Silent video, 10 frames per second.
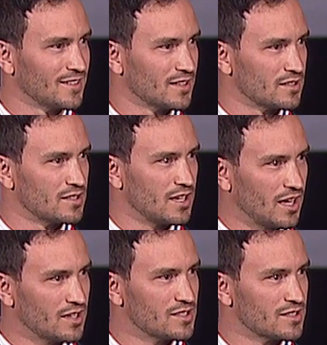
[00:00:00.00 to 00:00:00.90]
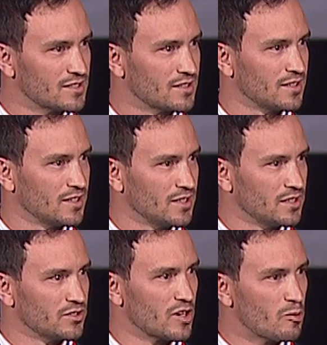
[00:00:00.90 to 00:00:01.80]
Because you can't just
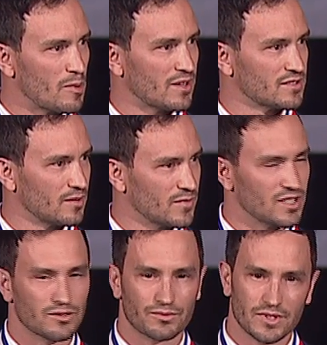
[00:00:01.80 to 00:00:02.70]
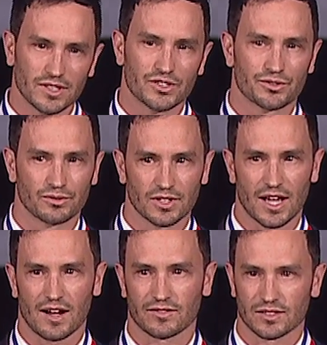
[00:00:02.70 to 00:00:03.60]
dream about something. You really, truly
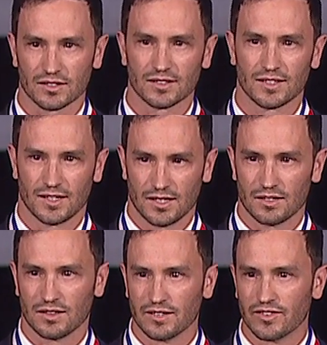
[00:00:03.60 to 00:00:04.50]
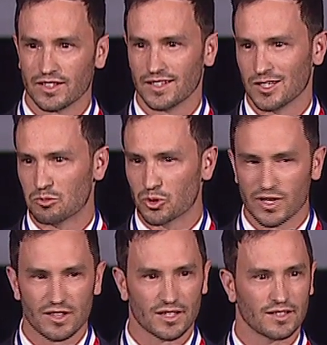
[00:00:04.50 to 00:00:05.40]
have to live it and
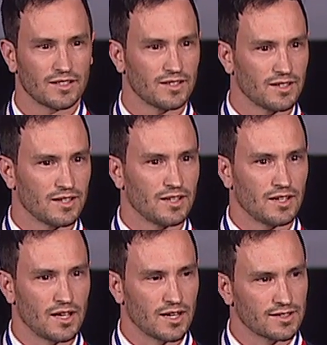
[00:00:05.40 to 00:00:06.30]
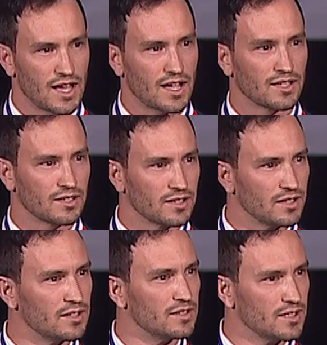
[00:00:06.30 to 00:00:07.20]
breathe it and attack it.
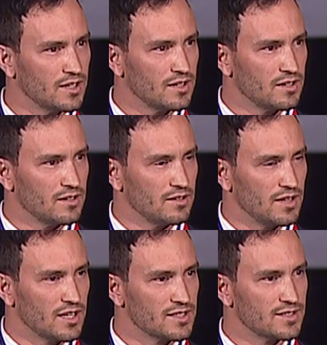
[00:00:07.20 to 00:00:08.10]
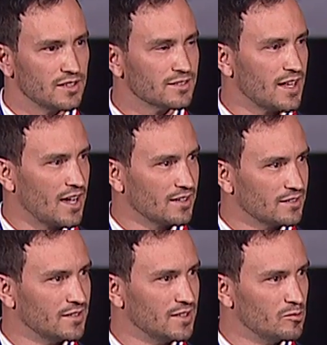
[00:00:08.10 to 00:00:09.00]
And they instilled that
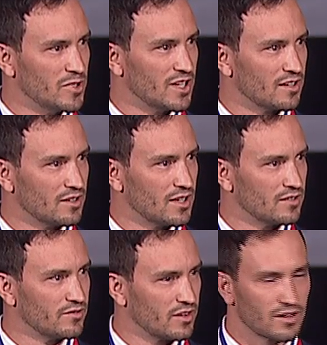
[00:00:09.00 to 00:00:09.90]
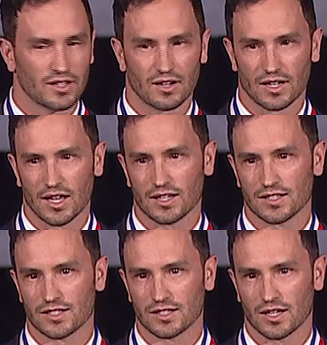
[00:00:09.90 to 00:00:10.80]
in me at a very young age.